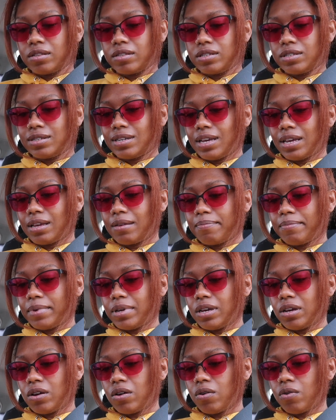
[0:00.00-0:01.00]
Take
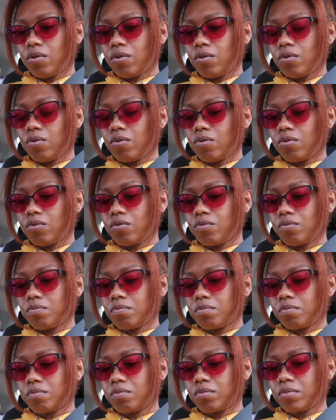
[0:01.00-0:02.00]
me
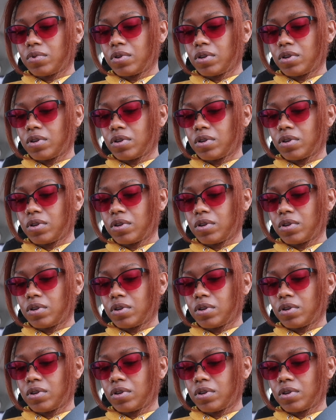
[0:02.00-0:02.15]
home.